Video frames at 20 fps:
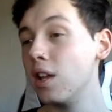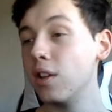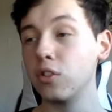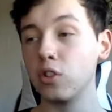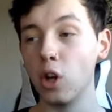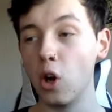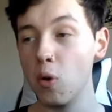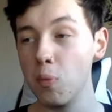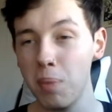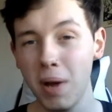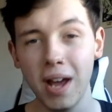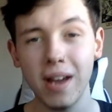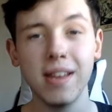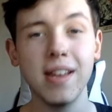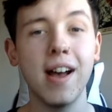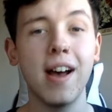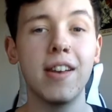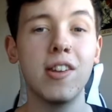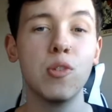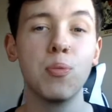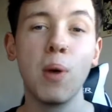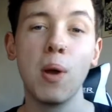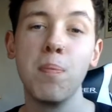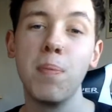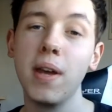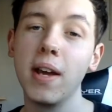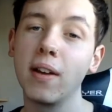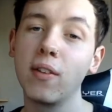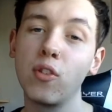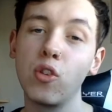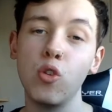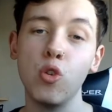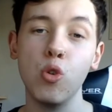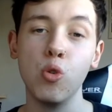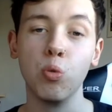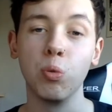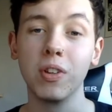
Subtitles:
So Petr Yan is my pick to